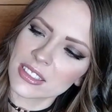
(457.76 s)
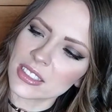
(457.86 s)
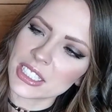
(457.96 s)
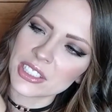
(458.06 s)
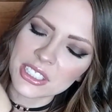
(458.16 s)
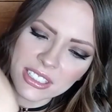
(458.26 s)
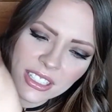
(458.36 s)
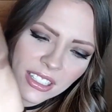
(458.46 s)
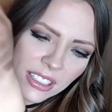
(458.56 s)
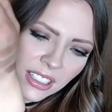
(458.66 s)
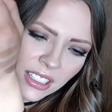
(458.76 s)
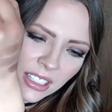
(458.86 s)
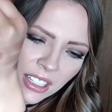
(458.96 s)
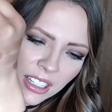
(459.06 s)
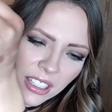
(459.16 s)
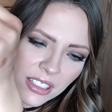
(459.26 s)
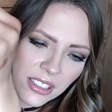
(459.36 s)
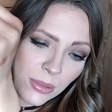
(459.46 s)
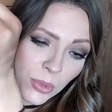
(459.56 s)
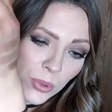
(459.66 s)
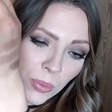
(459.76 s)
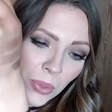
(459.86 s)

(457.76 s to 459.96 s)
seriously, it is the most